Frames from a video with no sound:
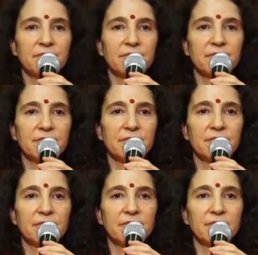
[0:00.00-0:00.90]

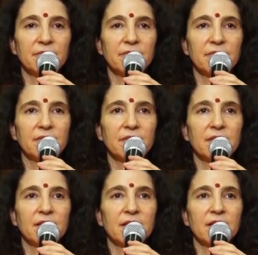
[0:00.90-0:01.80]

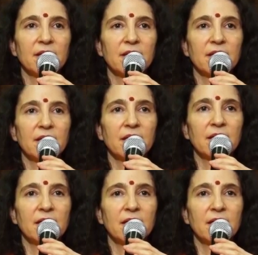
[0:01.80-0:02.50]
(silence)